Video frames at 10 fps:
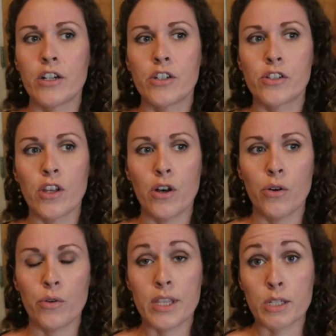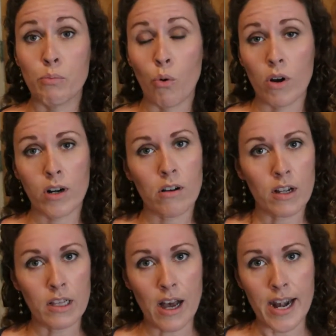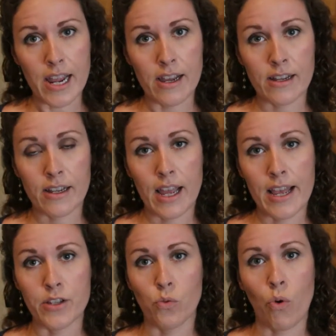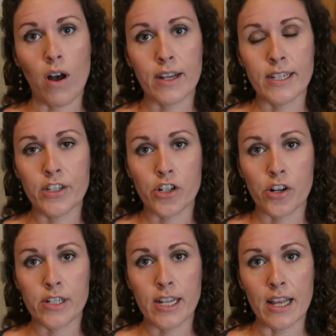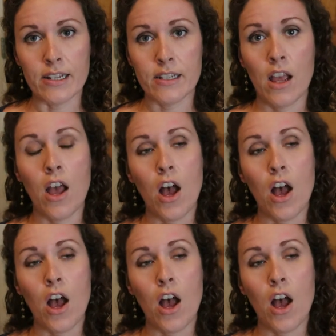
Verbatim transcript: So this poor girl, Claudia, has walked into her tent.